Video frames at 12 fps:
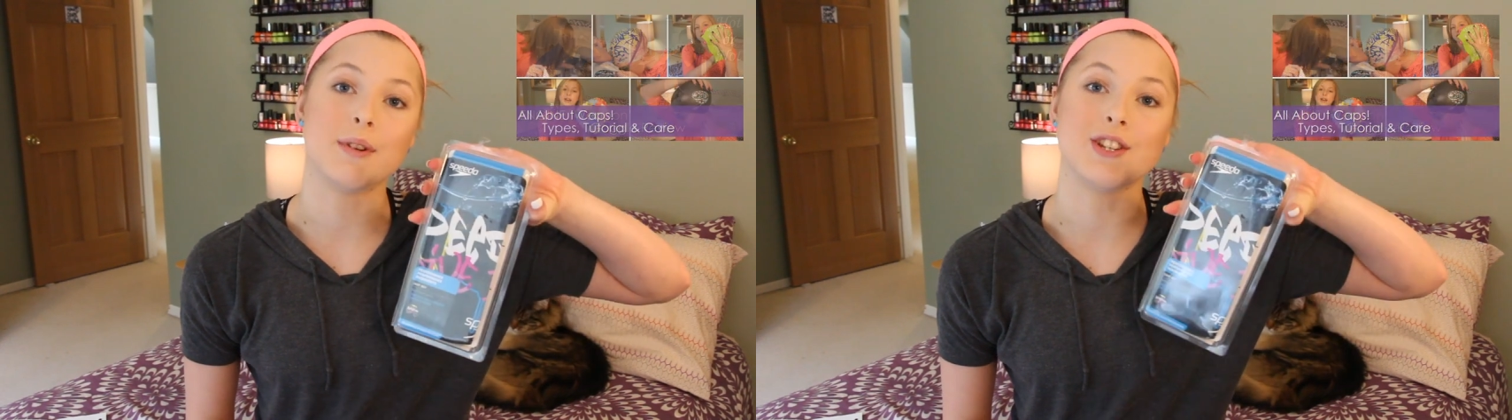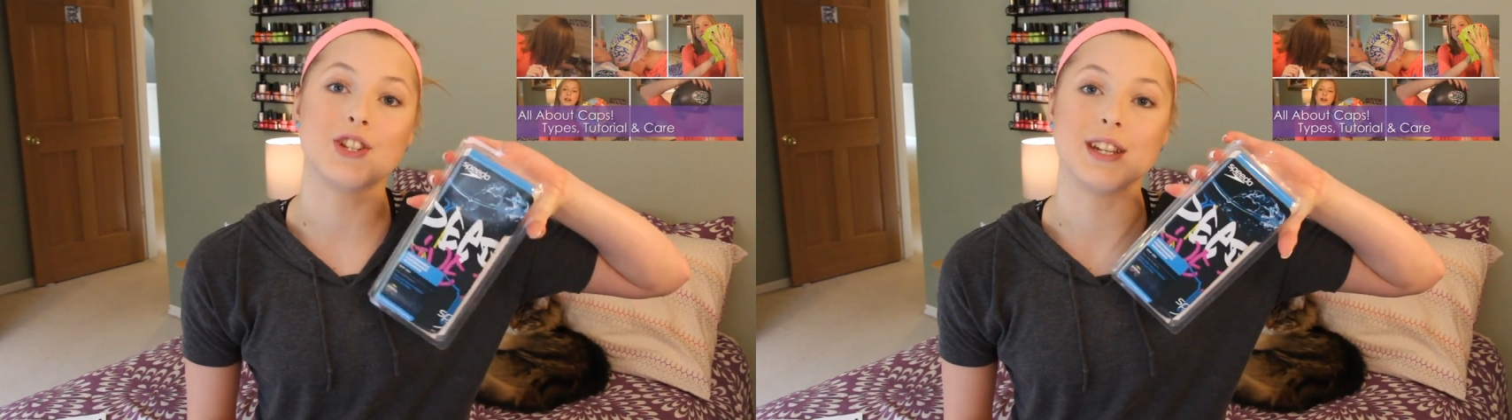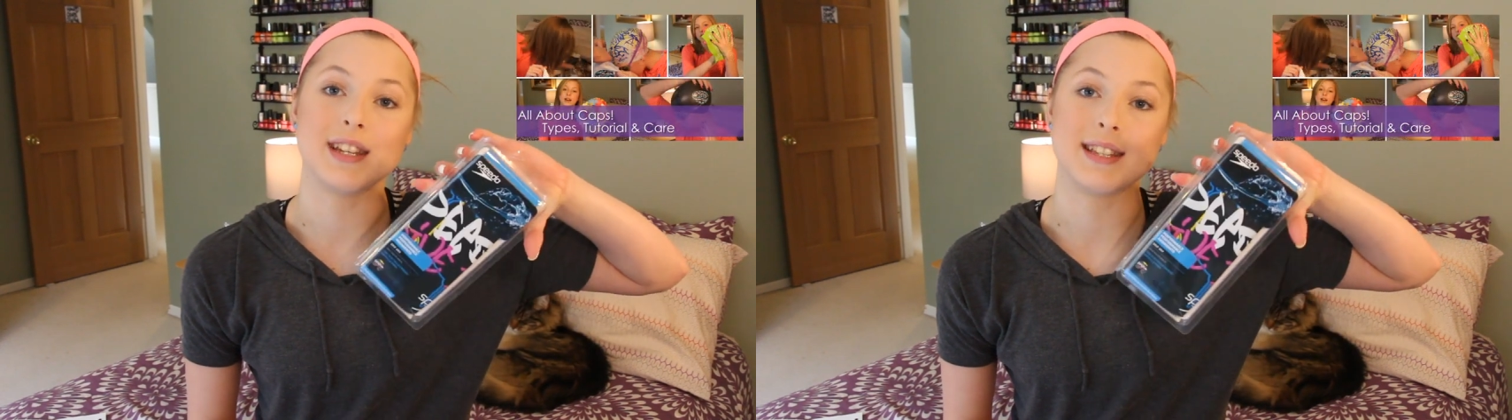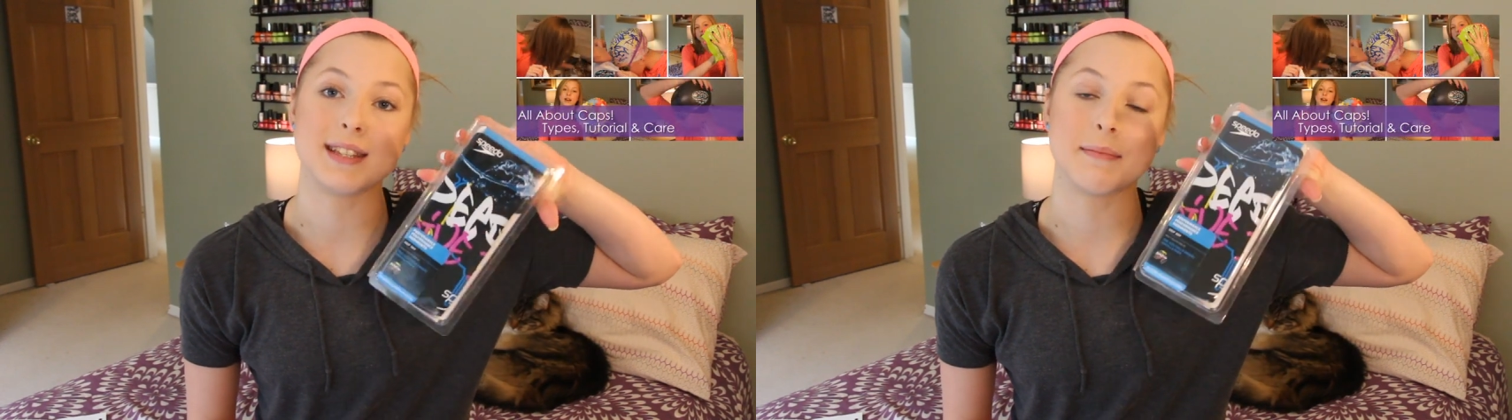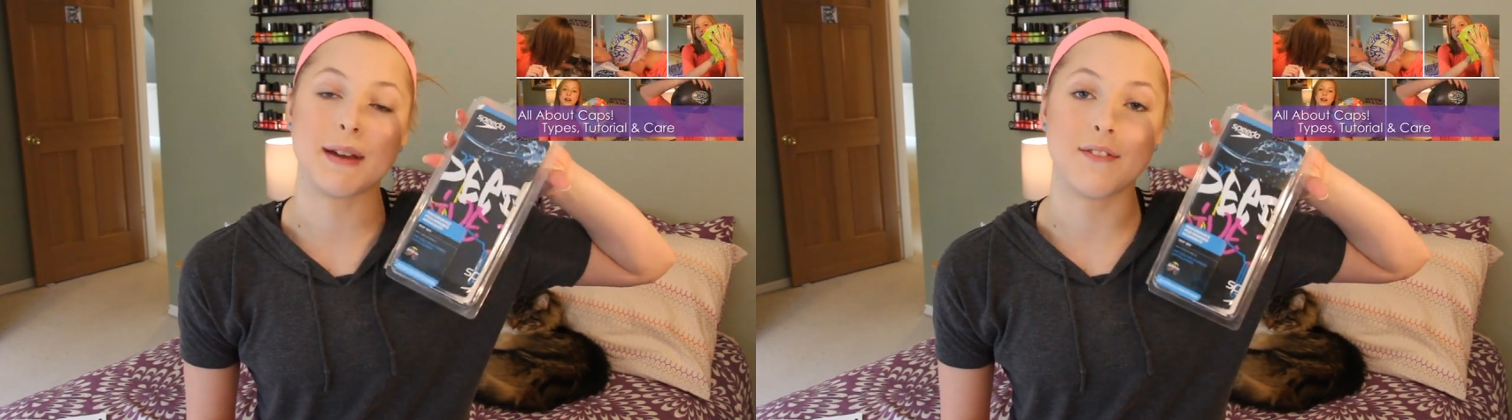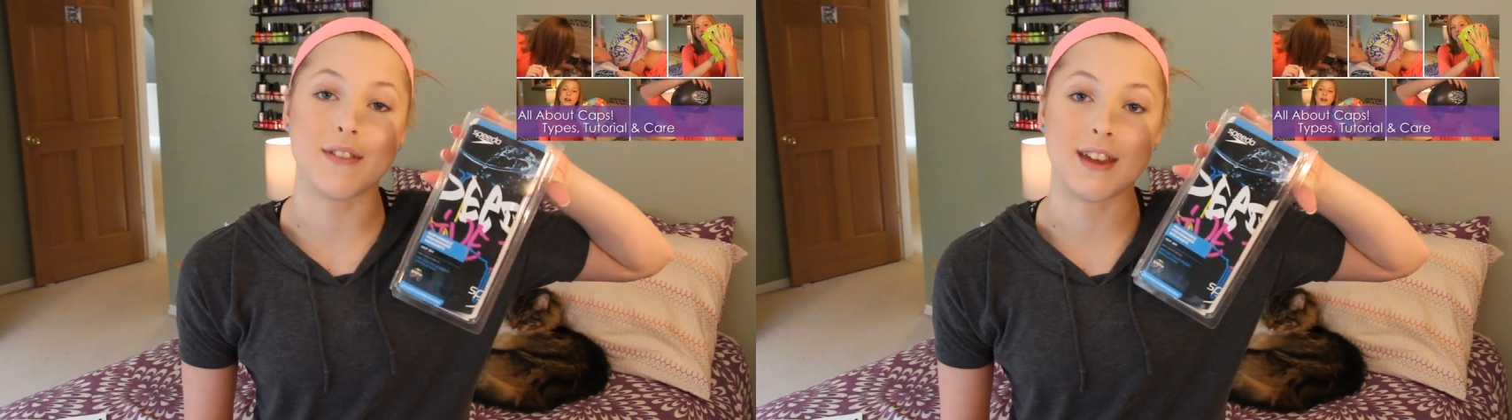which is
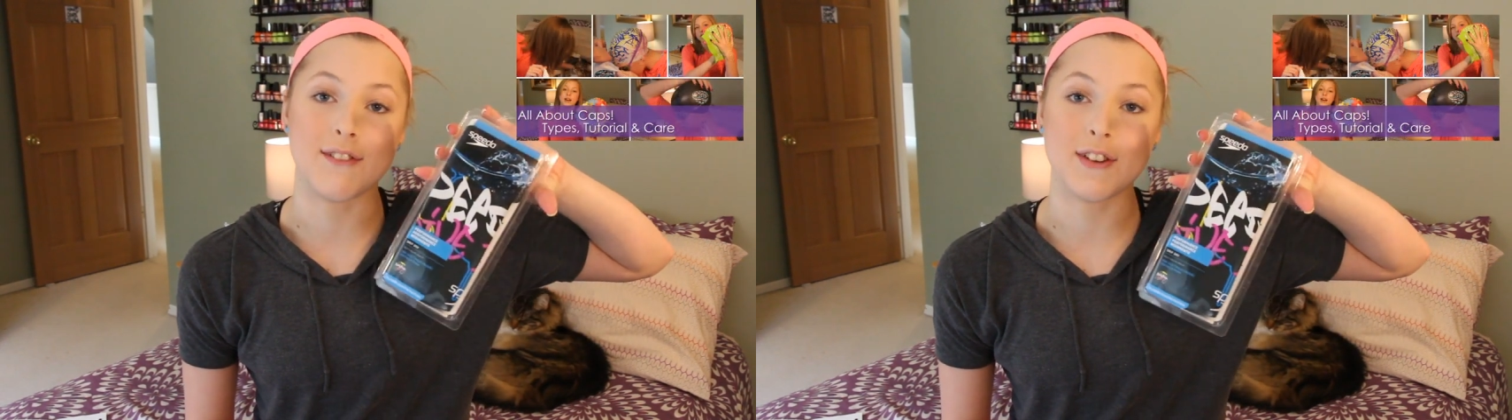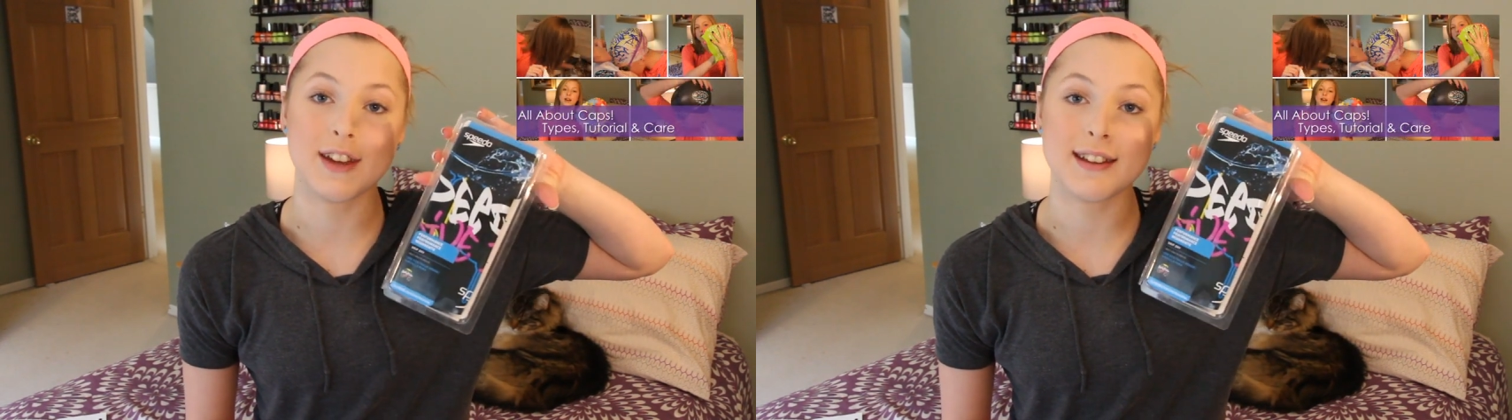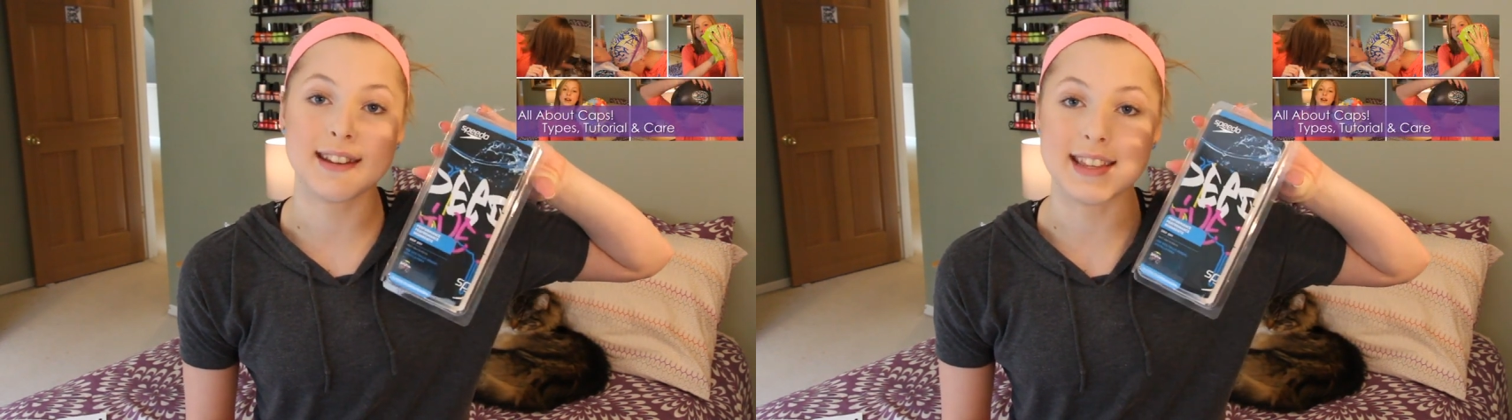my favorite.